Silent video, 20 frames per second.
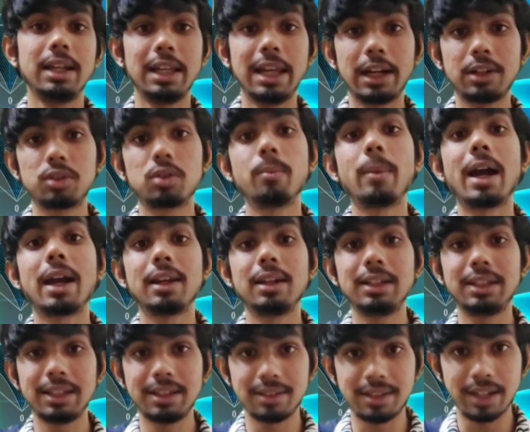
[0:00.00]

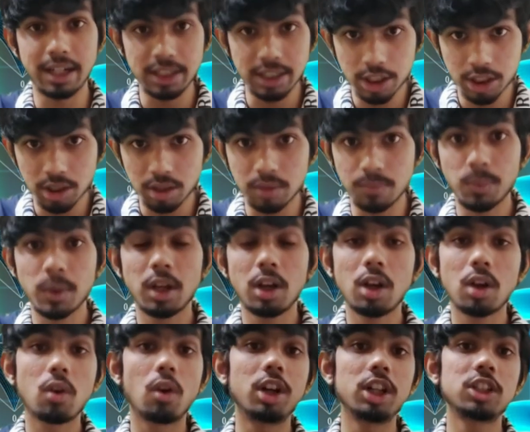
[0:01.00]
electromagnetic radiation
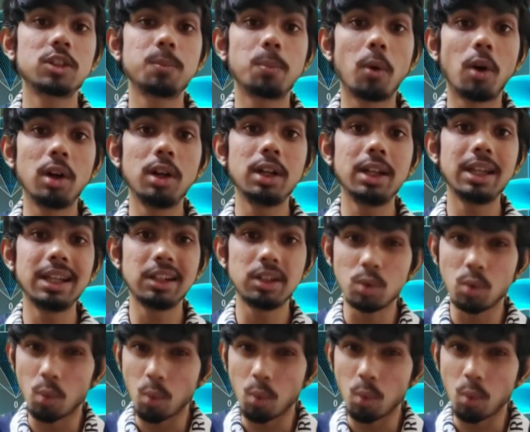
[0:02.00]
corresponding